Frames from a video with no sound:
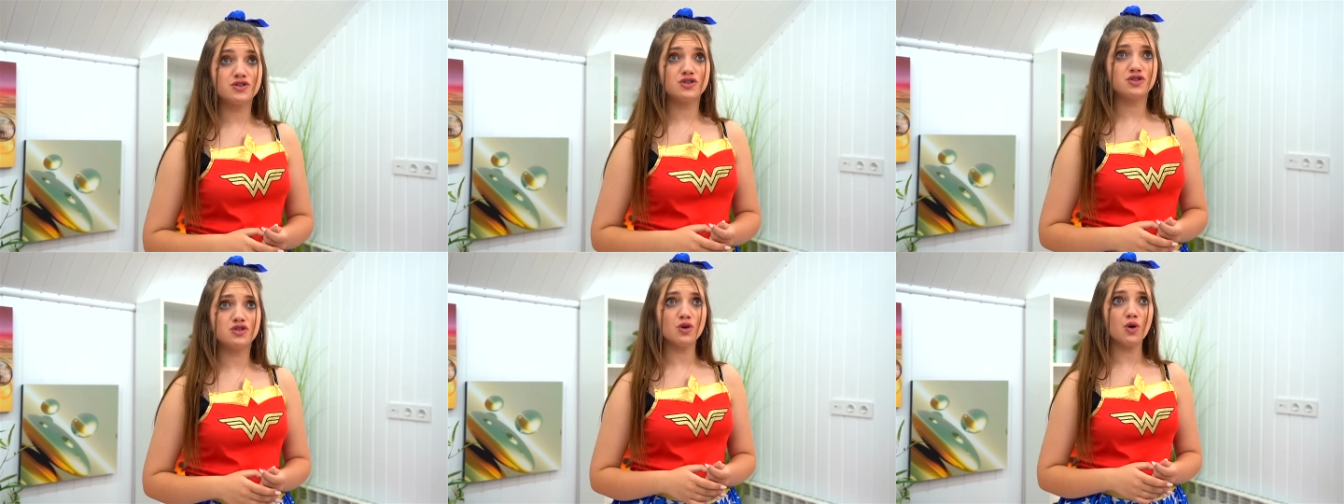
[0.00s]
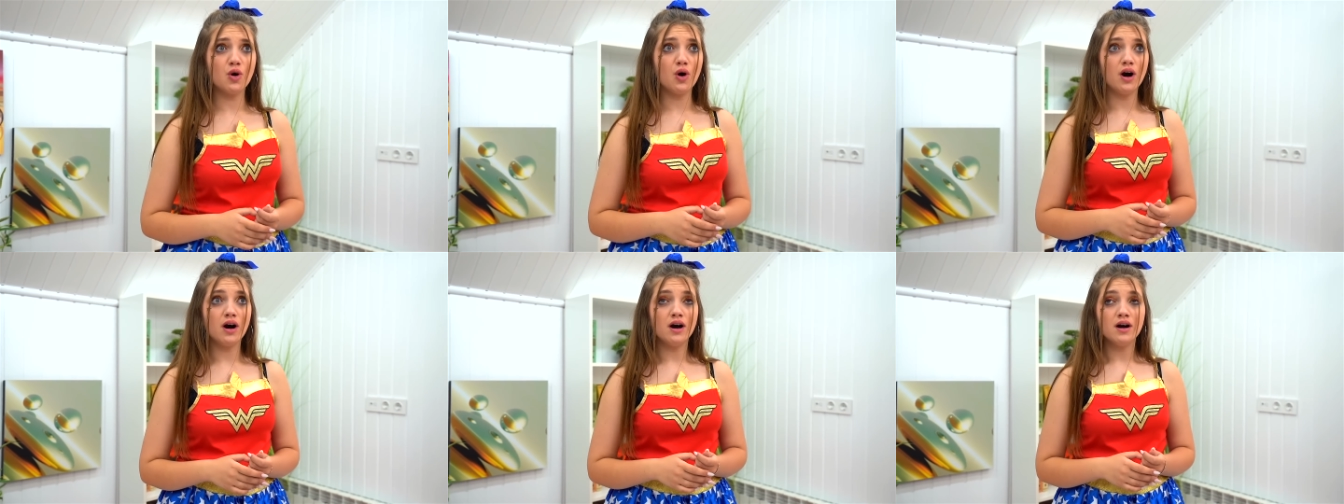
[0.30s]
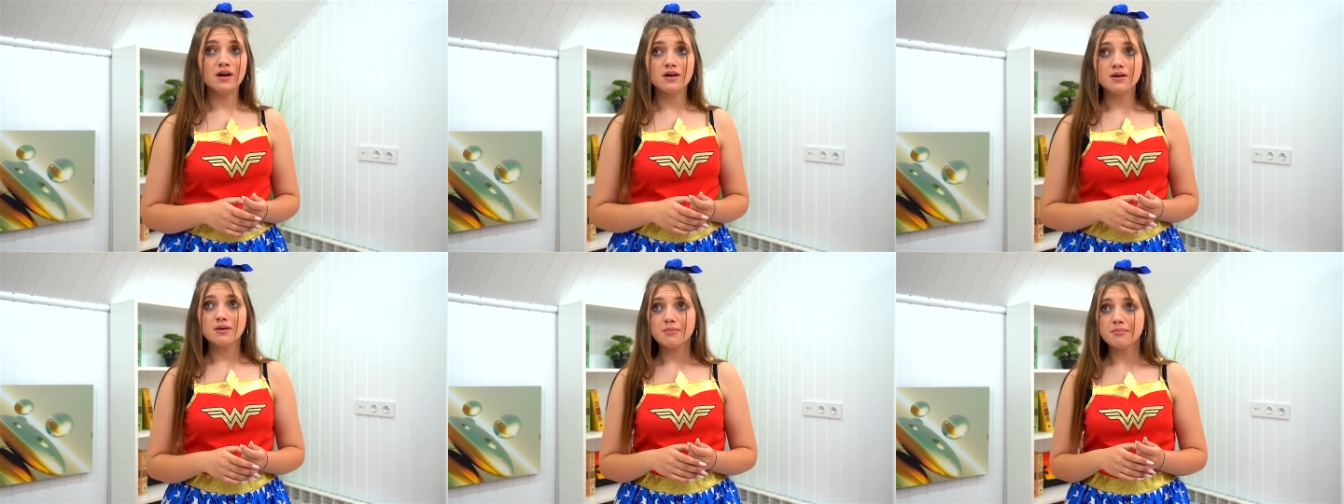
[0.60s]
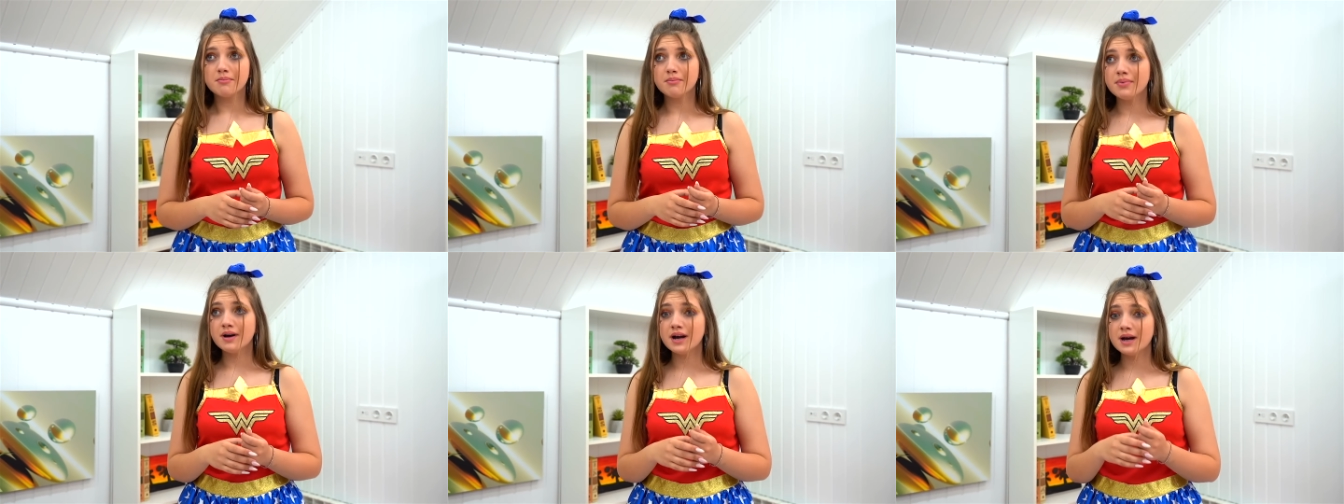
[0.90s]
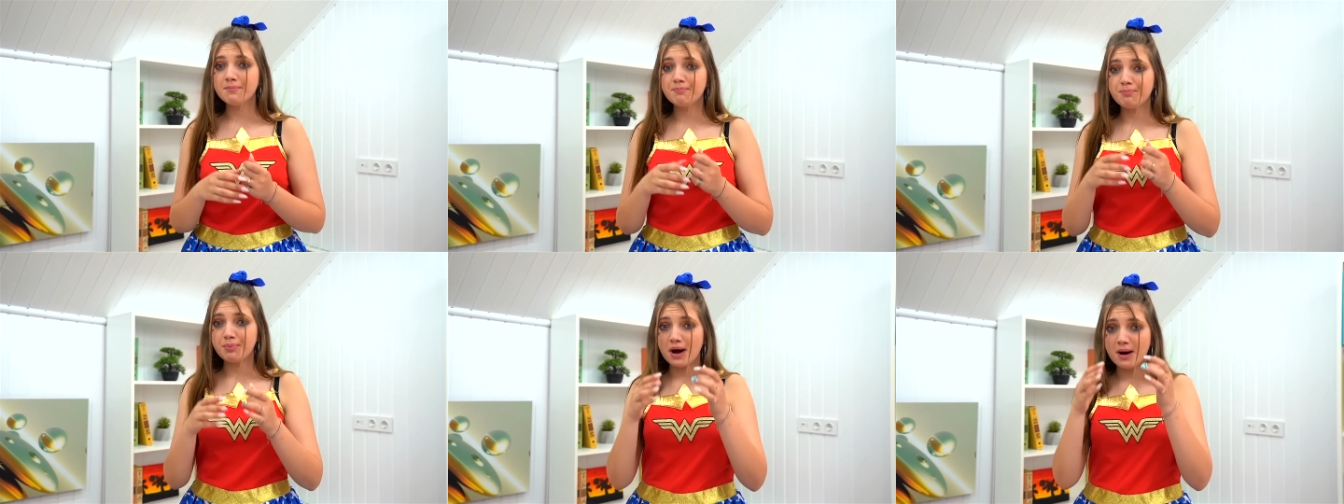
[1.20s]
Darn it,
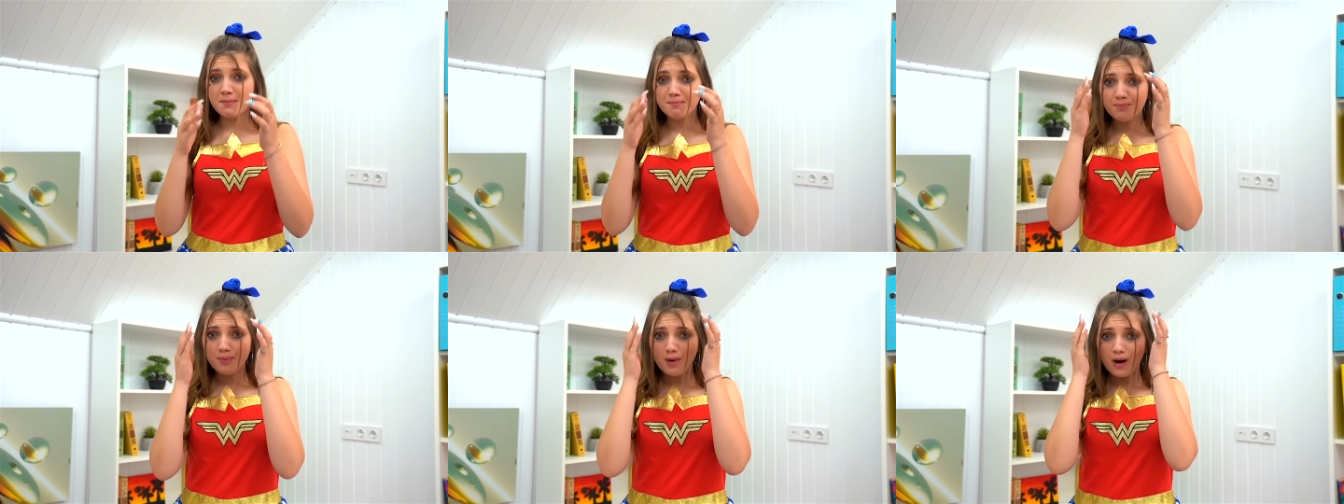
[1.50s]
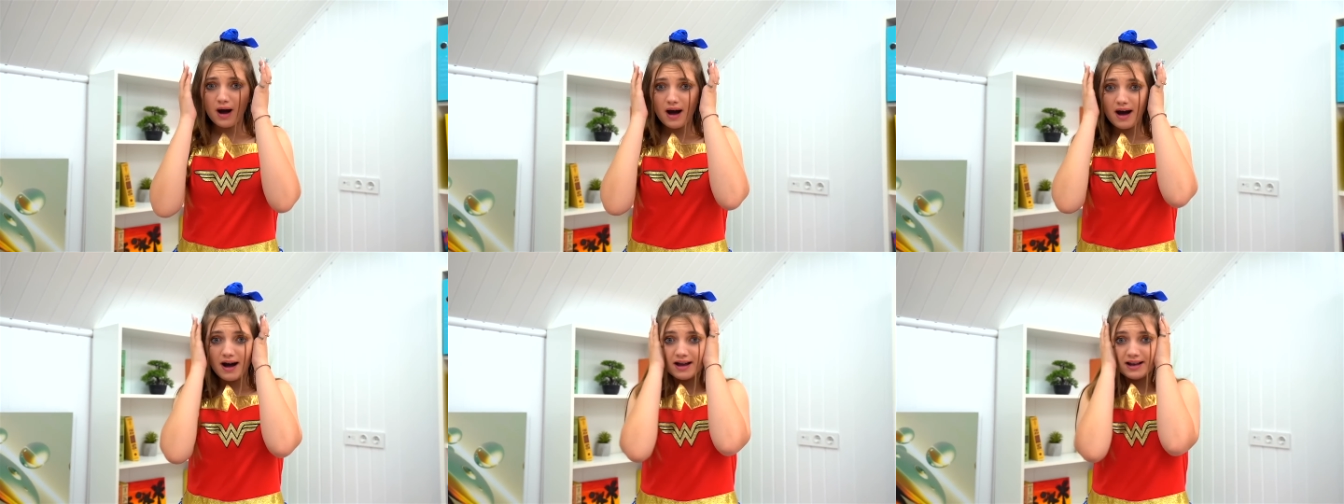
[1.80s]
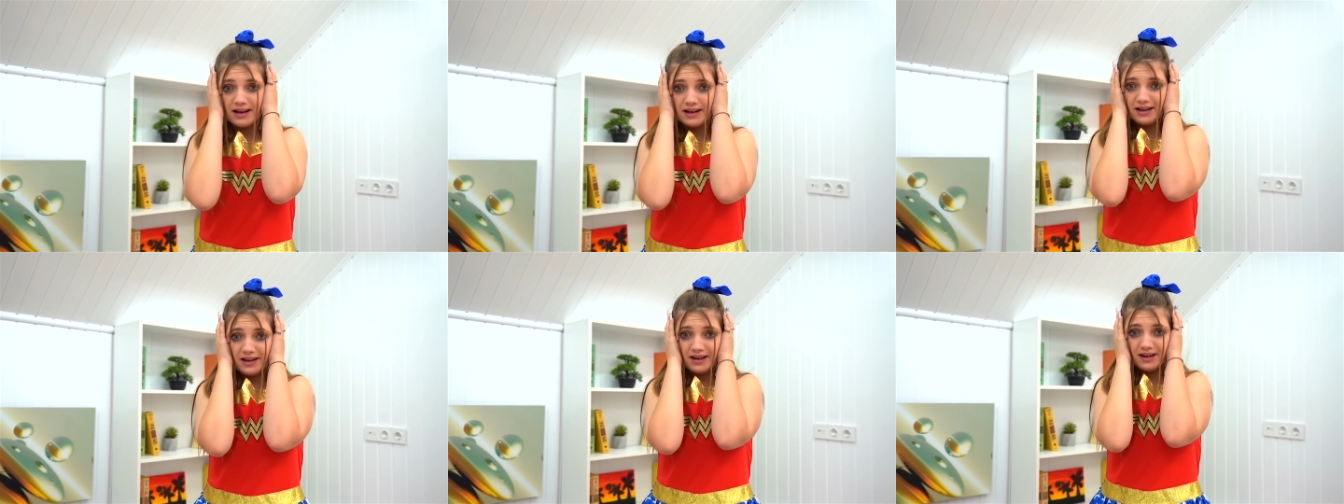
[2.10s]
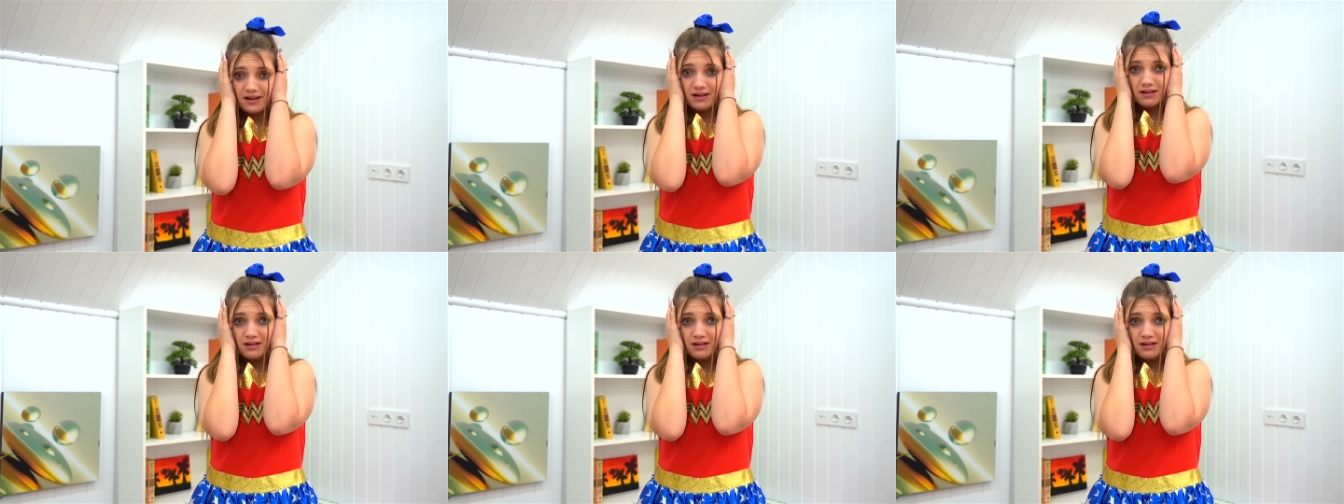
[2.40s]
we're doomed!